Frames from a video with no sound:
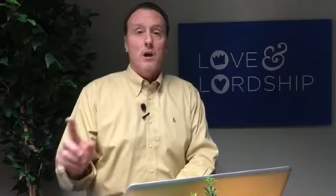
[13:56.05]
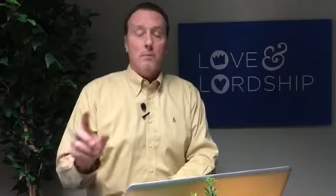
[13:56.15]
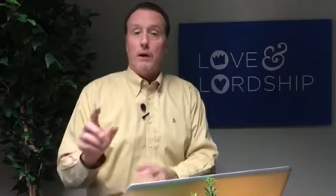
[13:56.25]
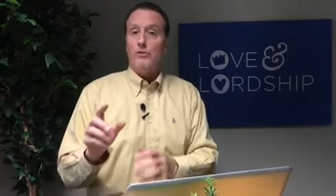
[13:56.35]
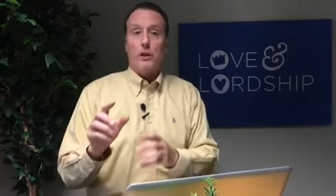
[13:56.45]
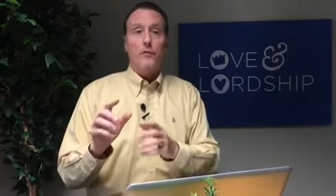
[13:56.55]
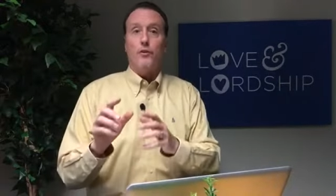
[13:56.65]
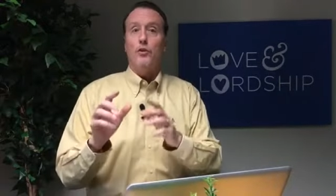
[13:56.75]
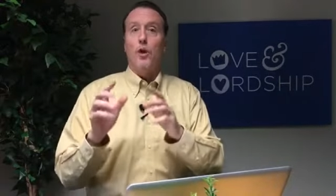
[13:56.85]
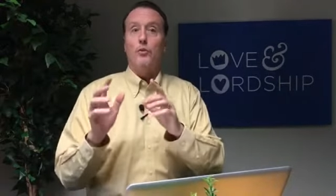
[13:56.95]
Because if
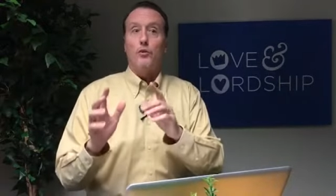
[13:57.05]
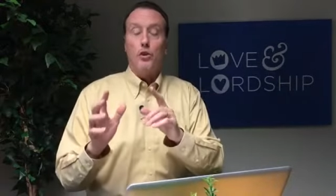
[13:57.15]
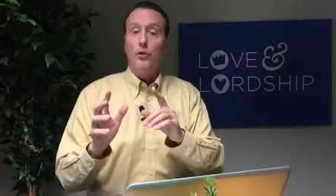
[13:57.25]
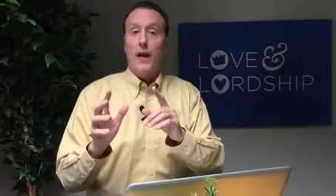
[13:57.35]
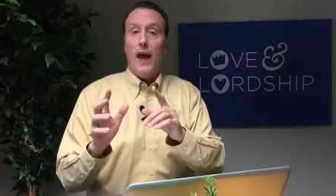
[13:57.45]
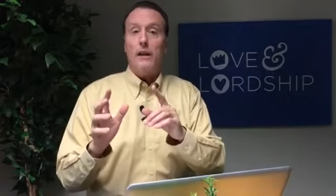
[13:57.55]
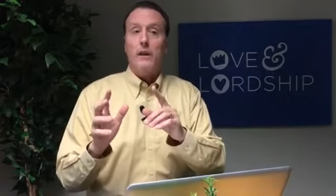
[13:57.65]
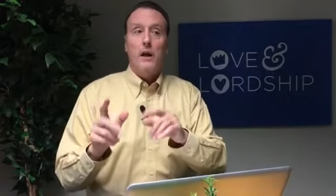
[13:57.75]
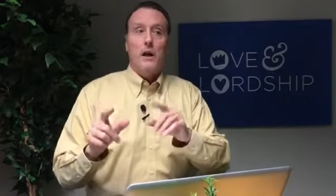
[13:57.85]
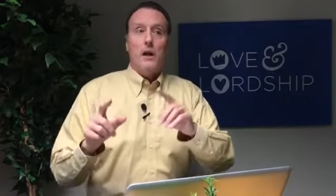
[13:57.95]
you don't do that,
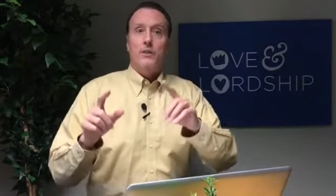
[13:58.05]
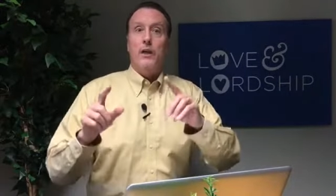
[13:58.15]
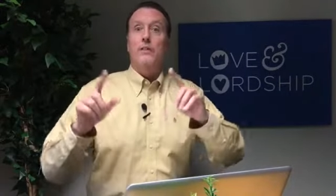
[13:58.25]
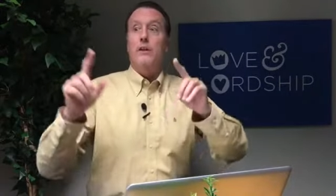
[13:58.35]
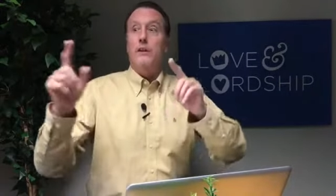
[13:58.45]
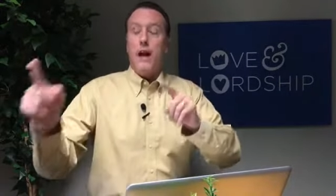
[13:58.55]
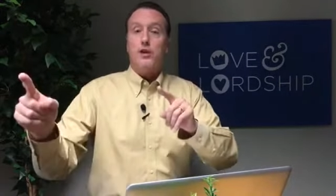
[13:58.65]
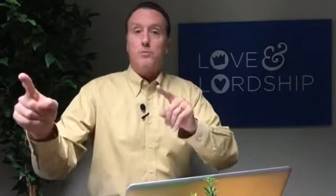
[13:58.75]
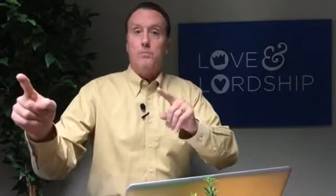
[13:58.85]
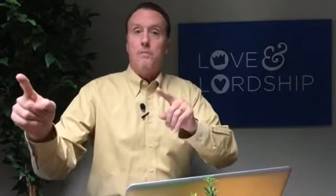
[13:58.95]
then the
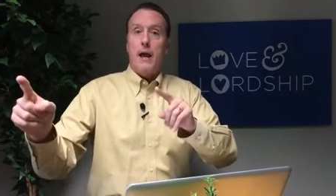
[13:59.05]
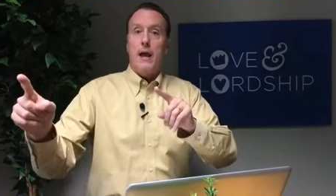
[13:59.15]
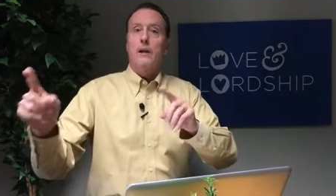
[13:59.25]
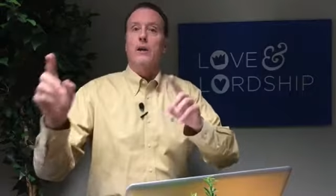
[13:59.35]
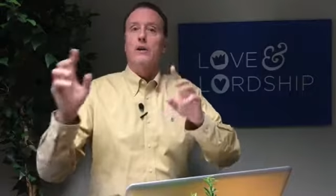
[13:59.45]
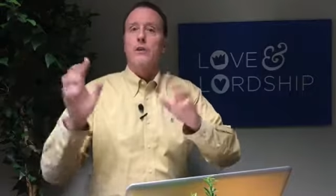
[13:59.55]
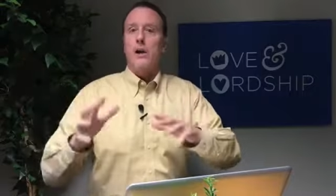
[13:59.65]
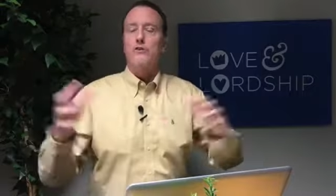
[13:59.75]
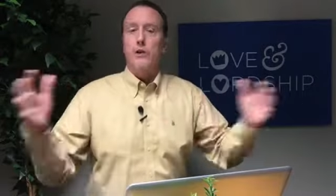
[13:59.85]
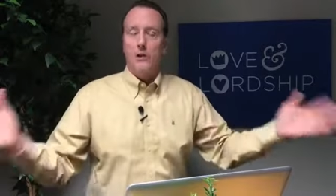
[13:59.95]
next man
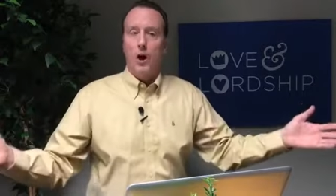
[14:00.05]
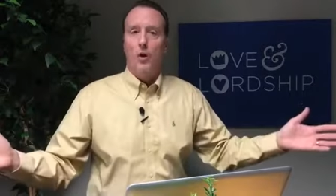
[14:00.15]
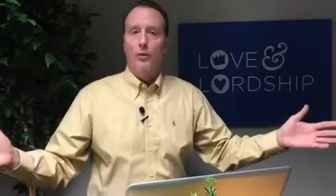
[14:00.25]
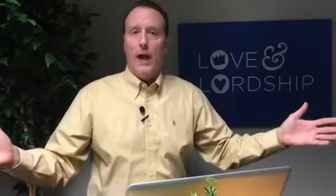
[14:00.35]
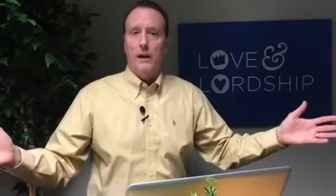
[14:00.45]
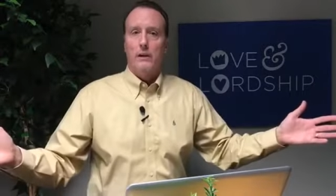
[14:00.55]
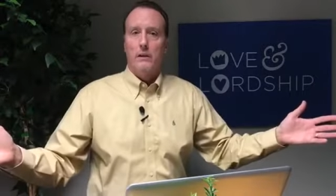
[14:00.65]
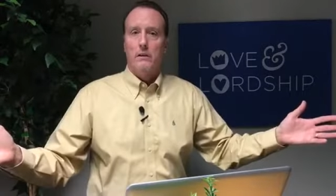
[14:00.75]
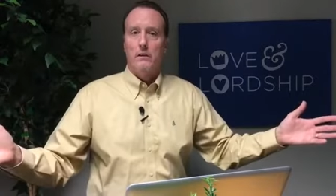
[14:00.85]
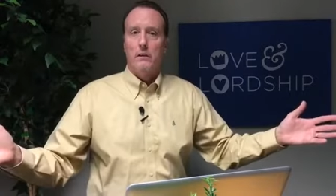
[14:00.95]
doesn't know that.
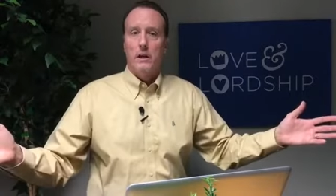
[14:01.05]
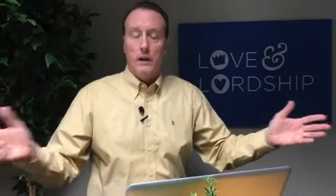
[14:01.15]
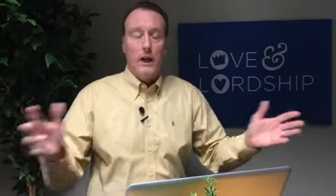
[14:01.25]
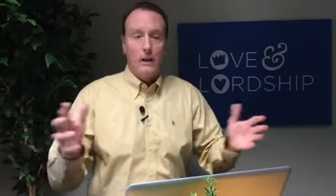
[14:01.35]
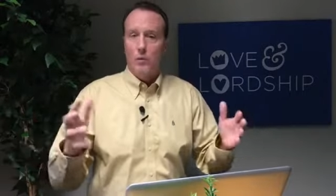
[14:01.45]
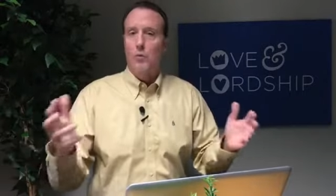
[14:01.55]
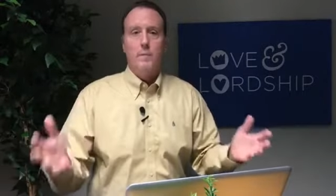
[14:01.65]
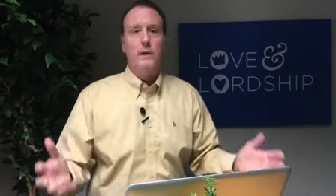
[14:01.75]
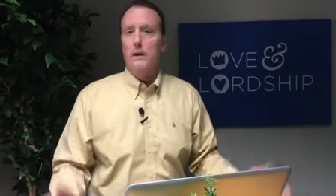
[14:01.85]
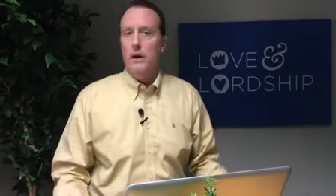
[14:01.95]
And again,
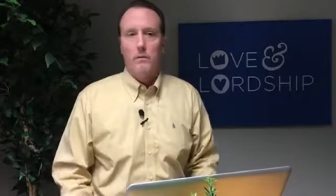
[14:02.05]
women,